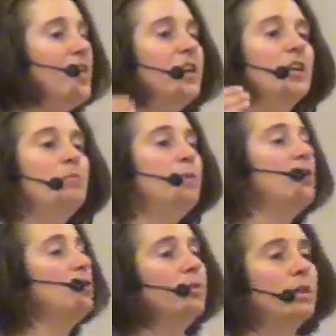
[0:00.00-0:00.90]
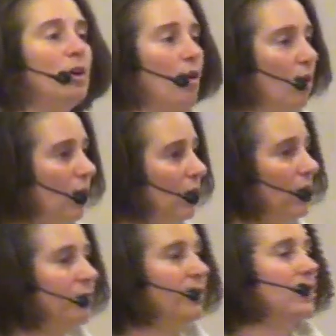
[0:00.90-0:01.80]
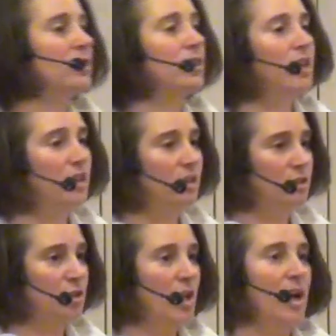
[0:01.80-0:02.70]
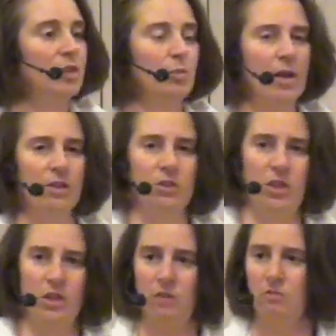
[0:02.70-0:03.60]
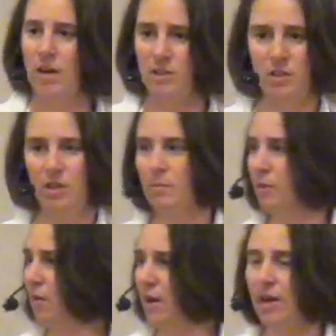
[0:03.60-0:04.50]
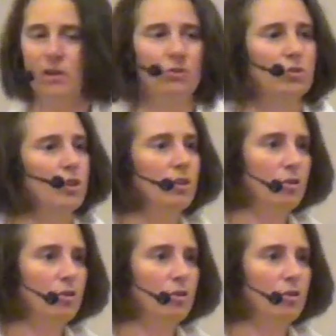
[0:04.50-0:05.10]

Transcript: They can be doing all of these things, as well as eating right, sleeping right, exercise,